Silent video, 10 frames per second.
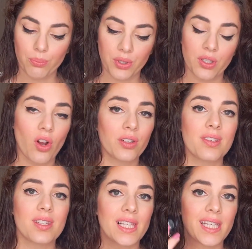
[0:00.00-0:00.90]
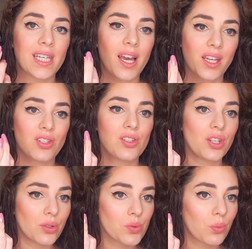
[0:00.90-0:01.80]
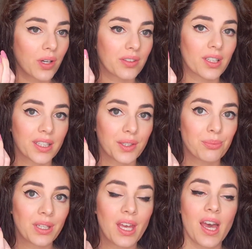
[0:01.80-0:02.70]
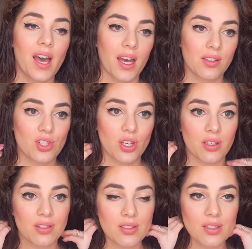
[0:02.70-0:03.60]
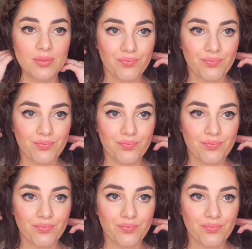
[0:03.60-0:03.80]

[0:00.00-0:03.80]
but honestly I just use one clip and just